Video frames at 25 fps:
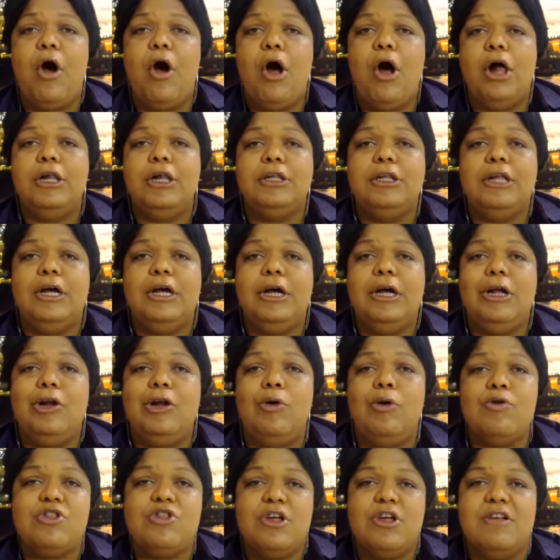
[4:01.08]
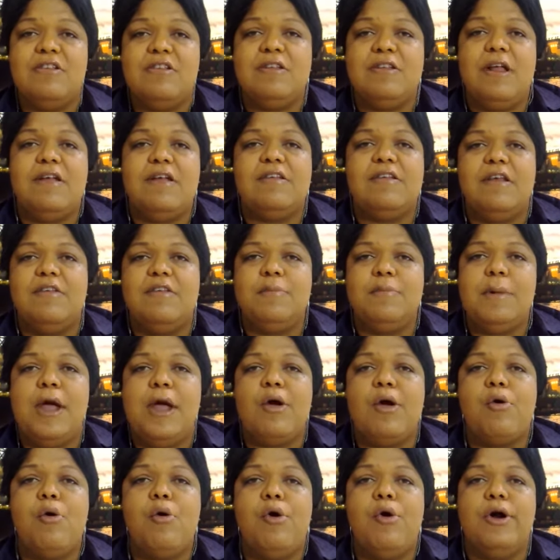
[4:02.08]
but all the logistics is
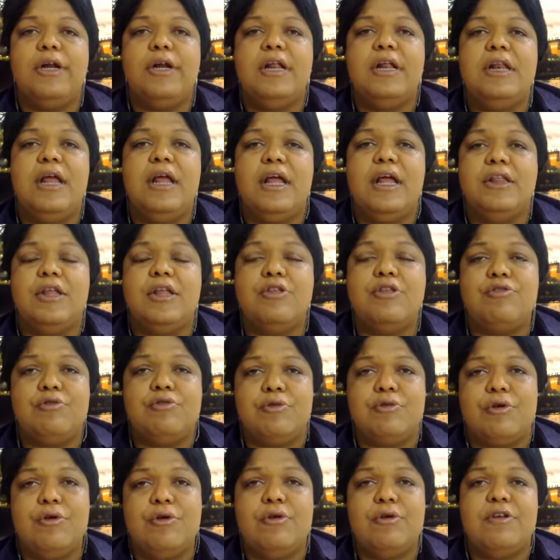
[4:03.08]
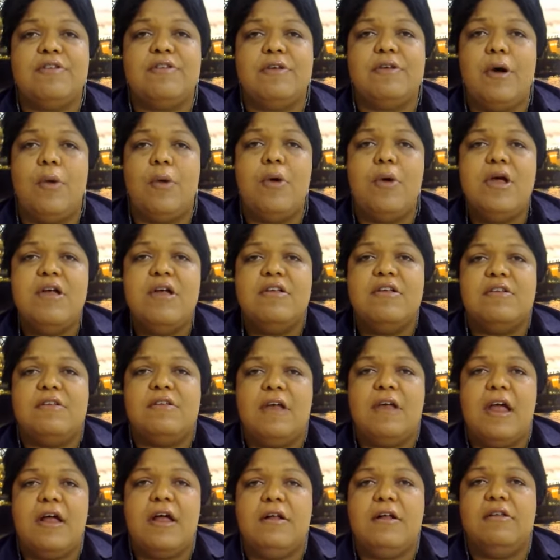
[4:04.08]
being coordinated through Curacao.
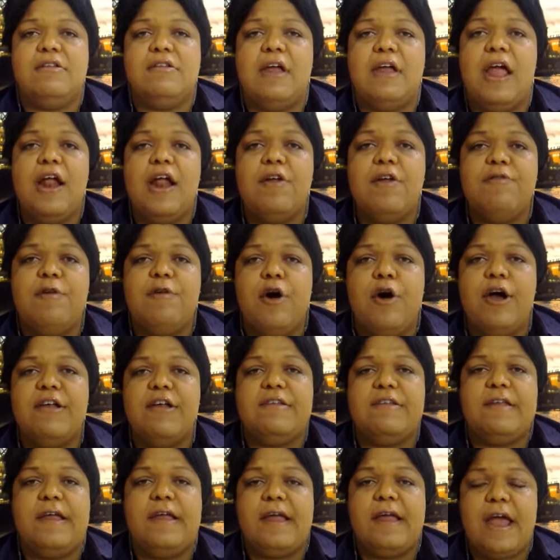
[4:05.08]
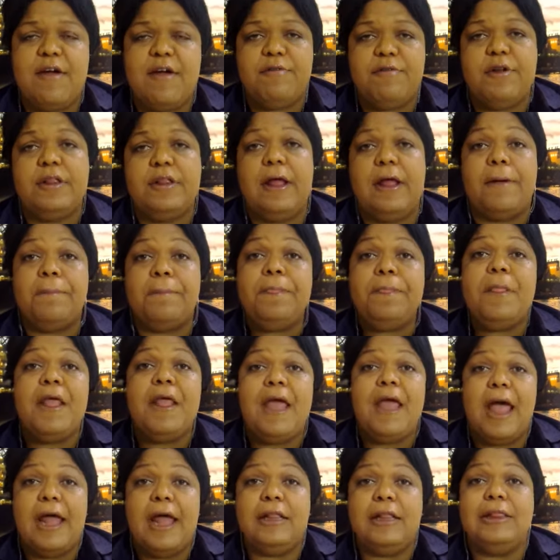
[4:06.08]
Sales, invoicing, everything.
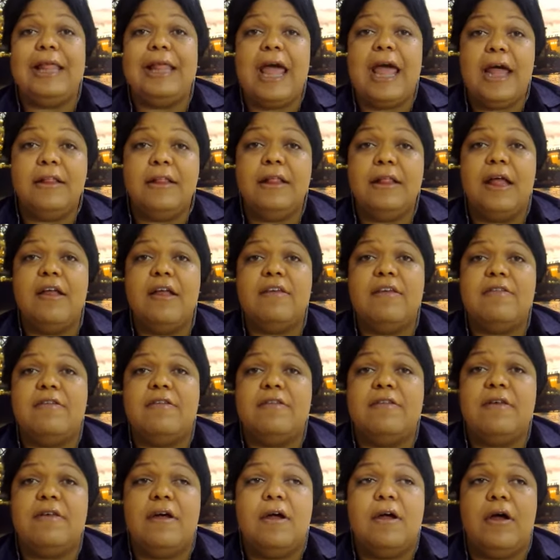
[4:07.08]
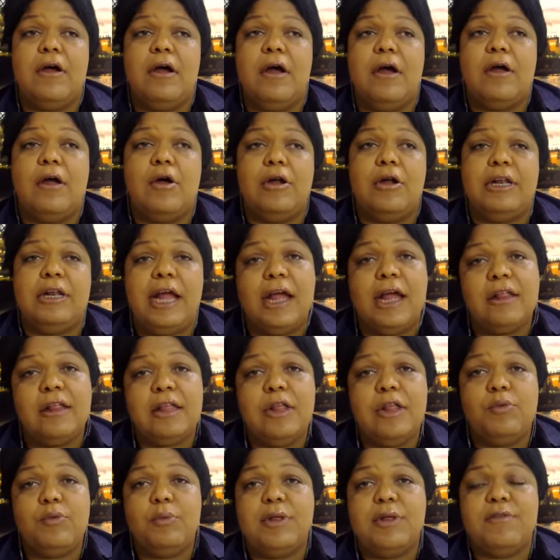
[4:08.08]
And that is uh,
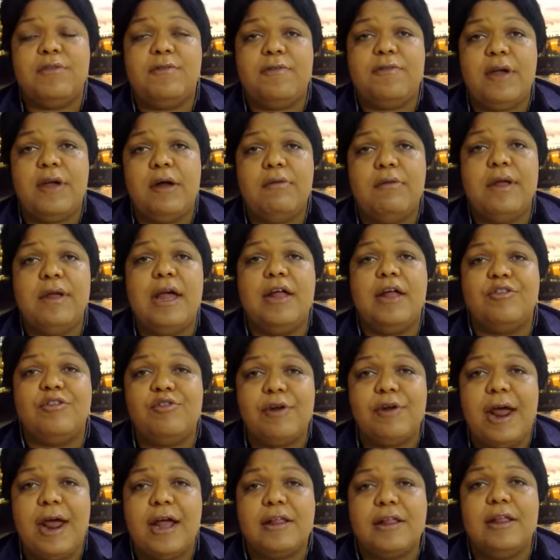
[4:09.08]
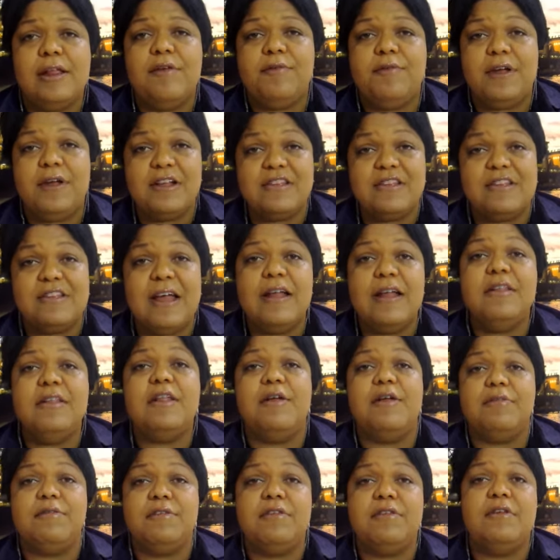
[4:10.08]
connected with very attractive
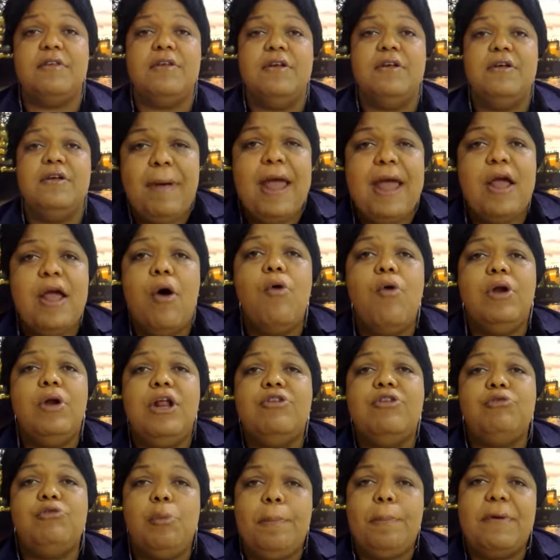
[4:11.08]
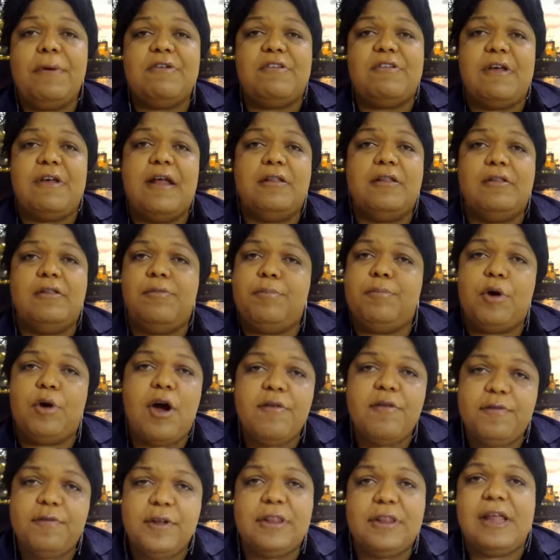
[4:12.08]
incentives. They pay only 2%
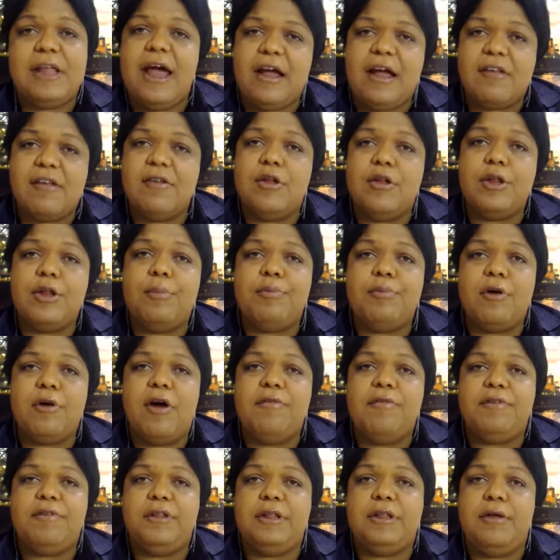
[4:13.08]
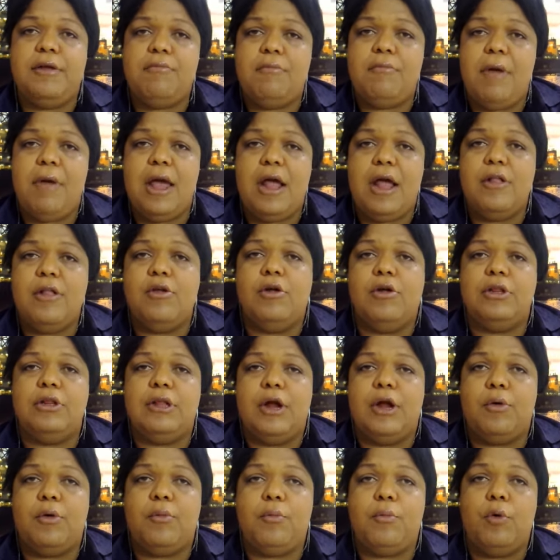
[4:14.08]
profit tax on the profit they made
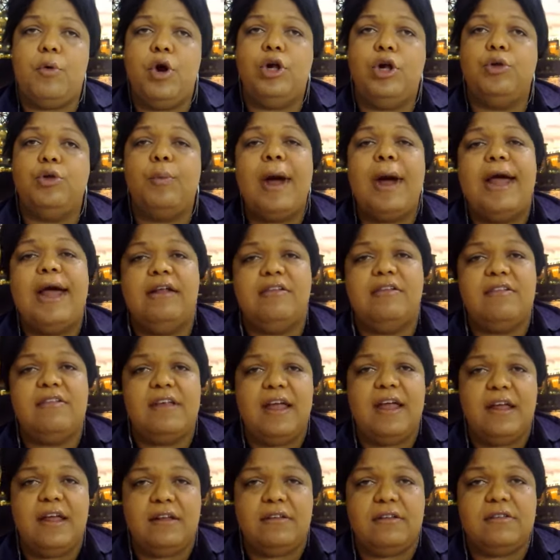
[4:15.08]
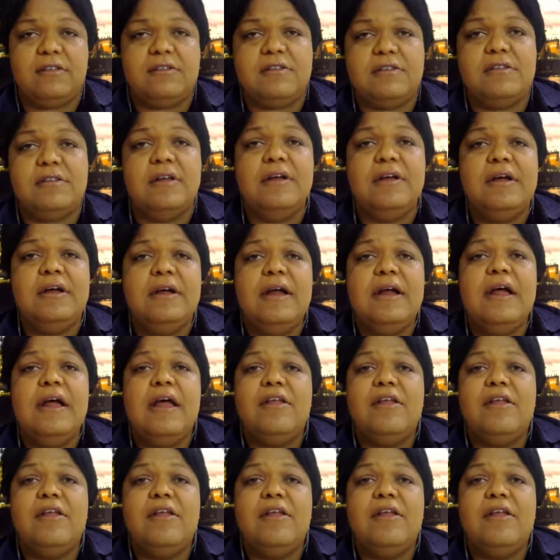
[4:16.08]
on their worldwide sales.